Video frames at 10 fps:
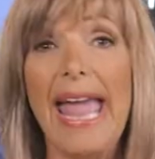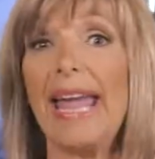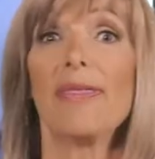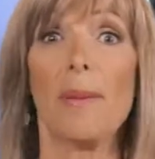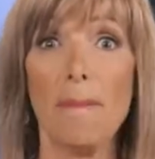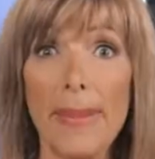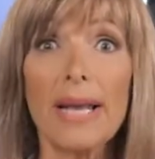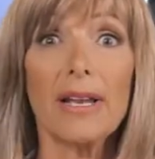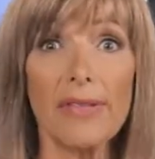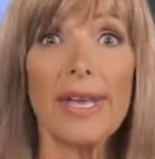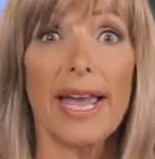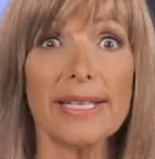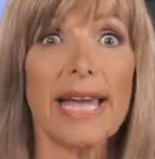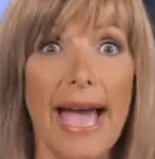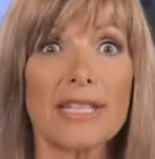in the middle of the night
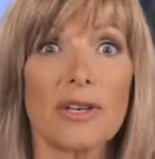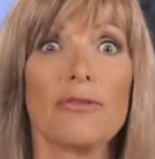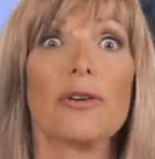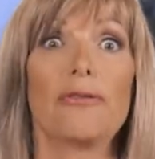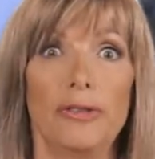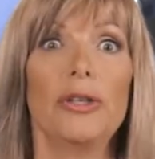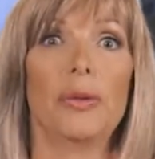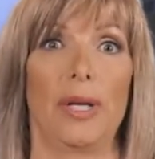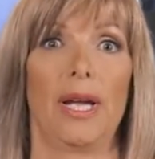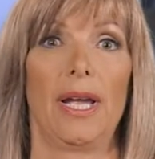to ask for food?